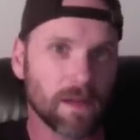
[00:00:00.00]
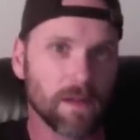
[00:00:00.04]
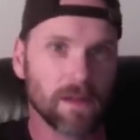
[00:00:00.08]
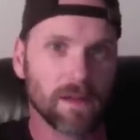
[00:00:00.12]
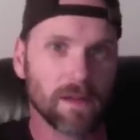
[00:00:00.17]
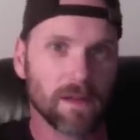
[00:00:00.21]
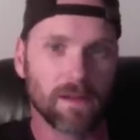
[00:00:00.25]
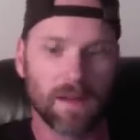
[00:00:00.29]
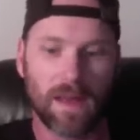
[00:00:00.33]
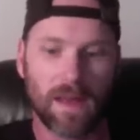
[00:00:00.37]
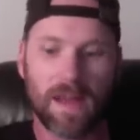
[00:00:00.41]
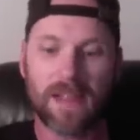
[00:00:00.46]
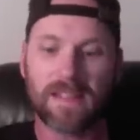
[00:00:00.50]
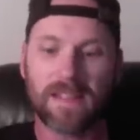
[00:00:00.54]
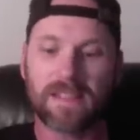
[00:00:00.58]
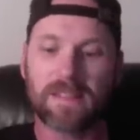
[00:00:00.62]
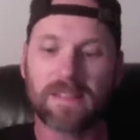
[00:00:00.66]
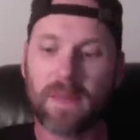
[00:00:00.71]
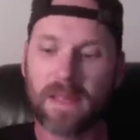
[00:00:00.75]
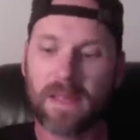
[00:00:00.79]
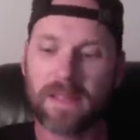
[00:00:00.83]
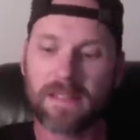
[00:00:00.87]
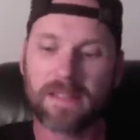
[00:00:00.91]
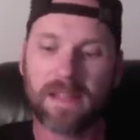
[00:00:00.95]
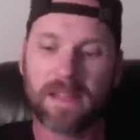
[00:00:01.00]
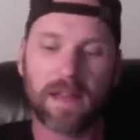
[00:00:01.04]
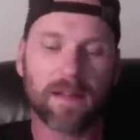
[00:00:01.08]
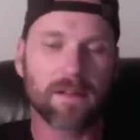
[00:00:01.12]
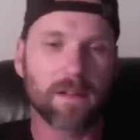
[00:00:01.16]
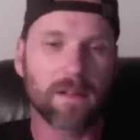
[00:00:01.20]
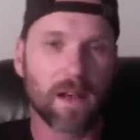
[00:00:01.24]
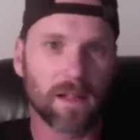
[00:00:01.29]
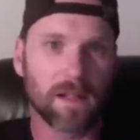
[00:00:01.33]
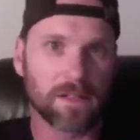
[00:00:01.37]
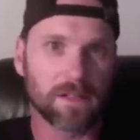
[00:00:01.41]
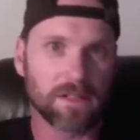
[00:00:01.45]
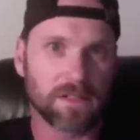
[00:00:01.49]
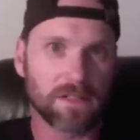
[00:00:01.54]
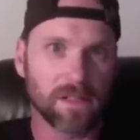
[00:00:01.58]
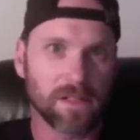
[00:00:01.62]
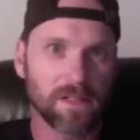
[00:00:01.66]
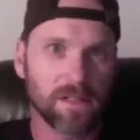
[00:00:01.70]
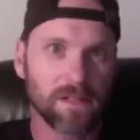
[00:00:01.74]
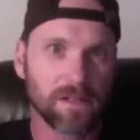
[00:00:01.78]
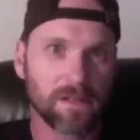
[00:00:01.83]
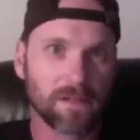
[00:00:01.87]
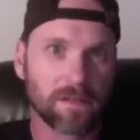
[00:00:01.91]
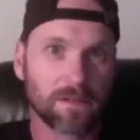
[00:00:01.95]
SMS
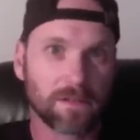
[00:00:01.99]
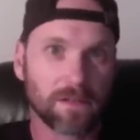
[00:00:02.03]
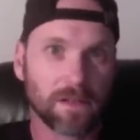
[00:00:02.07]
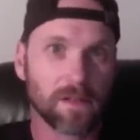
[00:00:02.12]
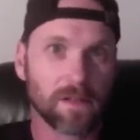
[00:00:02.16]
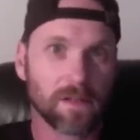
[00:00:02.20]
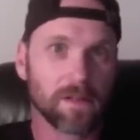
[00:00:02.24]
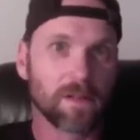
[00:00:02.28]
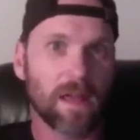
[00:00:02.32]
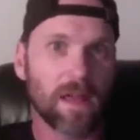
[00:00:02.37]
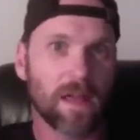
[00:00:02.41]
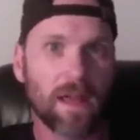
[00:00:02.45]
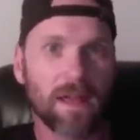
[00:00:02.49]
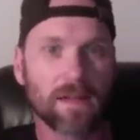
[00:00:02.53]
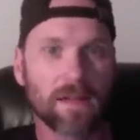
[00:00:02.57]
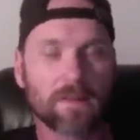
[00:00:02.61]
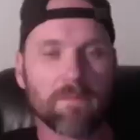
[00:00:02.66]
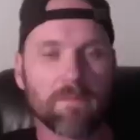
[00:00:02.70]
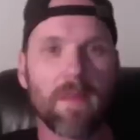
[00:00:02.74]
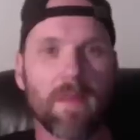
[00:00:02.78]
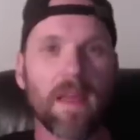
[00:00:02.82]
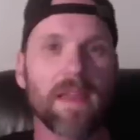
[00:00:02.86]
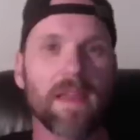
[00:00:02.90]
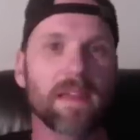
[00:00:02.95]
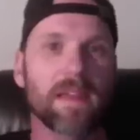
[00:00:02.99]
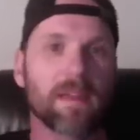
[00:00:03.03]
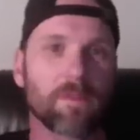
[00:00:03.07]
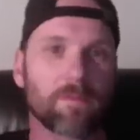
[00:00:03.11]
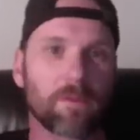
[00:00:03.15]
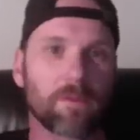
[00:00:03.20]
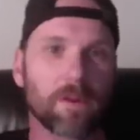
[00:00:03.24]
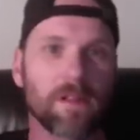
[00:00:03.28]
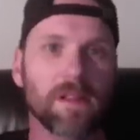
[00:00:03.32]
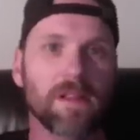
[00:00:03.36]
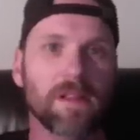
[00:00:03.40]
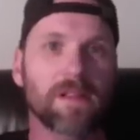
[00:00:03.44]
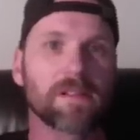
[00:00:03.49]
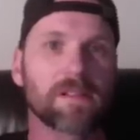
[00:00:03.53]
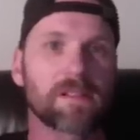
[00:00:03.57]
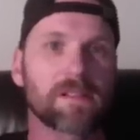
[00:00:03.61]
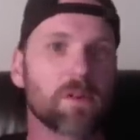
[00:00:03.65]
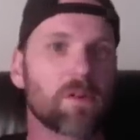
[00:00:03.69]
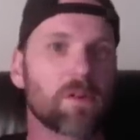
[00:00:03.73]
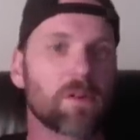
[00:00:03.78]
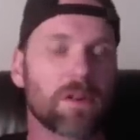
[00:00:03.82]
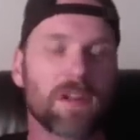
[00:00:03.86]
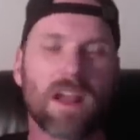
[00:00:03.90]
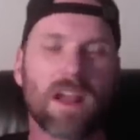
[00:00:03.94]
technology and make it really so
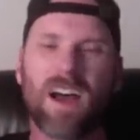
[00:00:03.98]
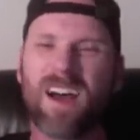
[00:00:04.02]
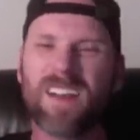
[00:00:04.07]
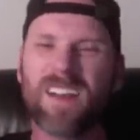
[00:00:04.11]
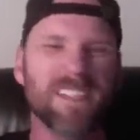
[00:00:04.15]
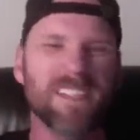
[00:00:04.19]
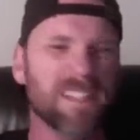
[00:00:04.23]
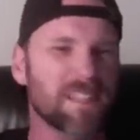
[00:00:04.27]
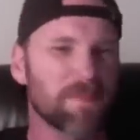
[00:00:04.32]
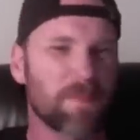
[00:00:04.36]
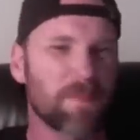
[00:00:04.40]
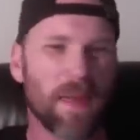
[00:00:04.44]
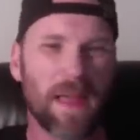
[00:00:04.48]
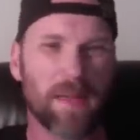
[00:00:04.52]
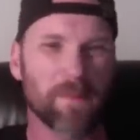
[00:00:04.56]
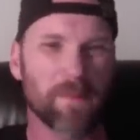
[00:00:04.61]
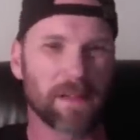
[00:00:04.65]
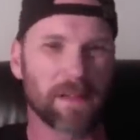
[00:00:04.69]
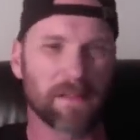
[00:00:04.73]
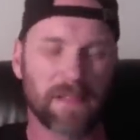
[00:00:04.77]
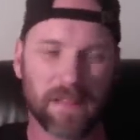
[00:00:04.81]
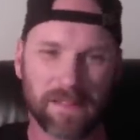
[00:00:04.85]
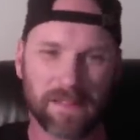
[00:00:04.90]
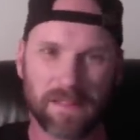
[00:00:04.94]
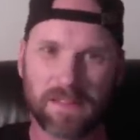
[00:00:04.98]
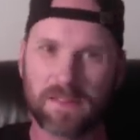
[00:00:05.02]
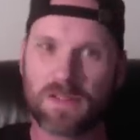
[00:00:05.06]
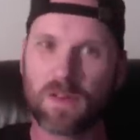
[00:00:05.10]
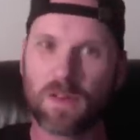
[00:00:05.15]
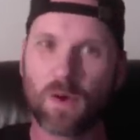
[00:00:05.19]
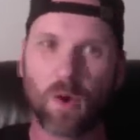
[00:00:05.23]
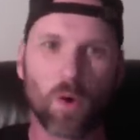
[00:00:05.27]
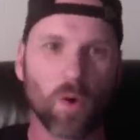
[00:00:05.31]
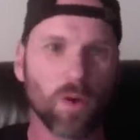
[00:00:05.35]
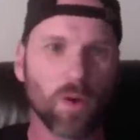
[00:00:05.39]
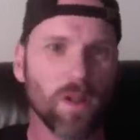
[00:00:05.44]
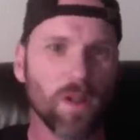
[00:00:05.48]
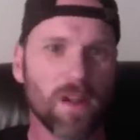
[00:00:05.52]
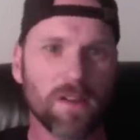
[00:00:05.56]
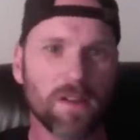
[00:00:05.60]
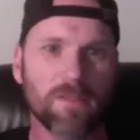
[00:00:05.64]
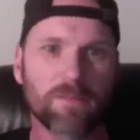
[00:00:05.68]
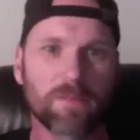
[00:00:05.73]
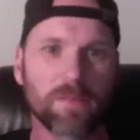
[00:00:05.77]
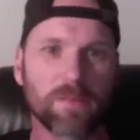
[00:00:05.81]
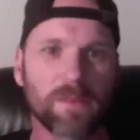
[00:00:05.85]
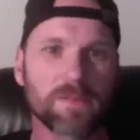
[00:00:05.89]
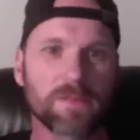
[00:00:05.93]
non-spammy. Like there's a whole lot of
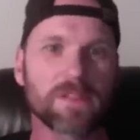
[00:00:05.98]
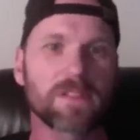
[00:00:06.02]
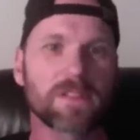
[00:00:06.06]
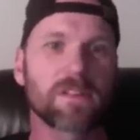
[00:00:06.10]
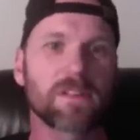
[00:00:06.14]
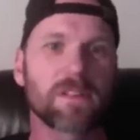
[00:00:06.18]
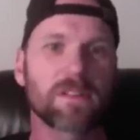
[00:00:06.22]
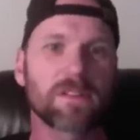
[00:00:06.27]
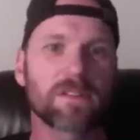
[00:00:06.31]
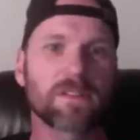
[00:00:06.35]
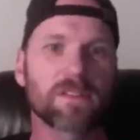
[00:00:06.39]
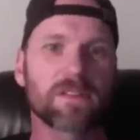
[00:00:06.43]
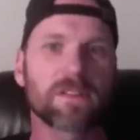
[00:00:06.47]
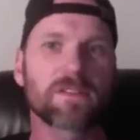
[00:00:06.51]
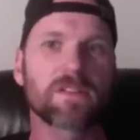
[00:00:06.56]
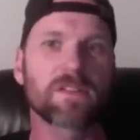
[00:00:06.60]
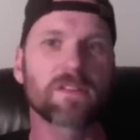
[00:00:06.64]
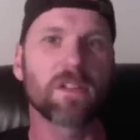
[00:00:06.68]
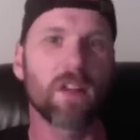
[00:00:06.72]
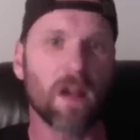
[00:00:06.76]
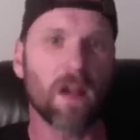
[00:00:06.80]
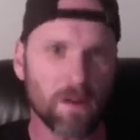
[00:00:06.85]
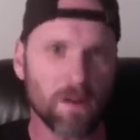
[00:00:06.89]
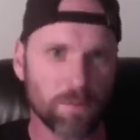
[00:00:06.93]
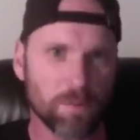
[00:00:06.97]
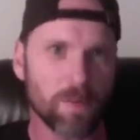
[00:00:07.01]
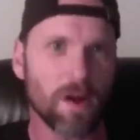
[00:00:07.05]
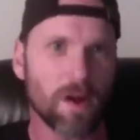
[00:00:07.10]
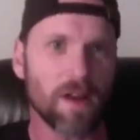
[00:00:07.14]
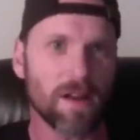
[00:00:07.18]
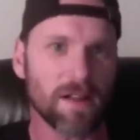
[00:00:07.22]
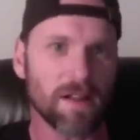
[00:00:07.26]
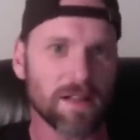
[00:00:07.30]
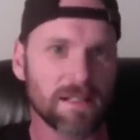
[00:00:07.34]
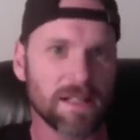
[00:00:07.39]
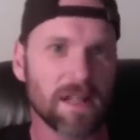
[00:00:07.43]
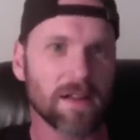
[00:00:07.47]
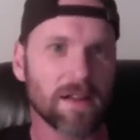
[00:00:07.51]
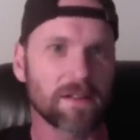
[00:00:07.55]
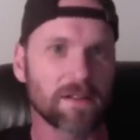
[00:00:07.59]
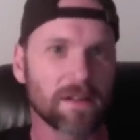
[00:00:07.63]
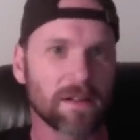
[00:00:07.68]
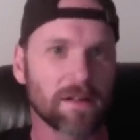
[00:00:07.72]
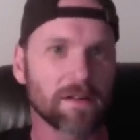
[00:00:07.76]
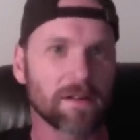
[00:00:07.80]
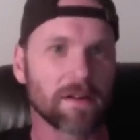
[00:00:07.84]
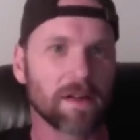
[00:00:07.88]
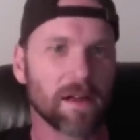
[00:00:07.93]
there's there's there's a lot of products out
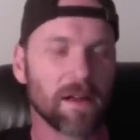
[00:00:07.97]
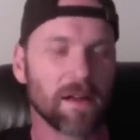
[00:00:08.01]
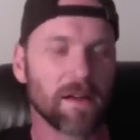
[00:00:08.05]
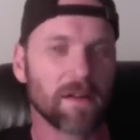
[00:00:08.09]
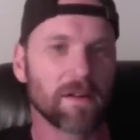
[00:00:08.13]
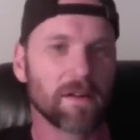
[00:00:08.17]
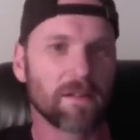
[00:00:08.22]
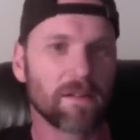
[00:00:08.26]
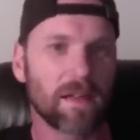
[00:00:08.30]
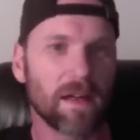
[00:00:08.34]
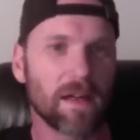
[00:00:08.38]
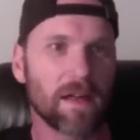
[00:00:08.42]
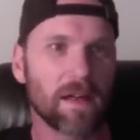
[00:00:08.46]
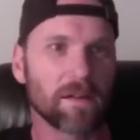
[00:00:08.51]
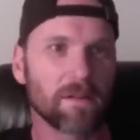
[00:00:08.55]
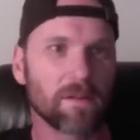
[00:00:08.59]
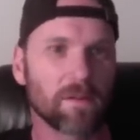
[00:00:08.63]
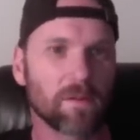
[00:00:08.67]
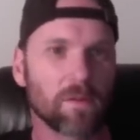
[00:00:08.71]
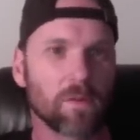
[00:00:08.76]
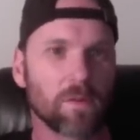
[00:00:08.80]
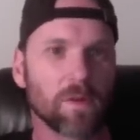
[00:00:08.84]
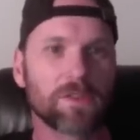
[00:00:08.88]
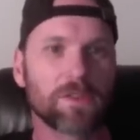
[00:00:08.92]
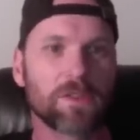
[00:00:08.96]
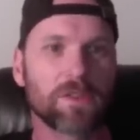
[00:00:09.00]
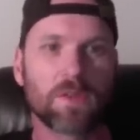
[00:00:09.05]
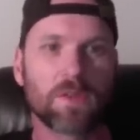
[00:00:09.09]
there that will do like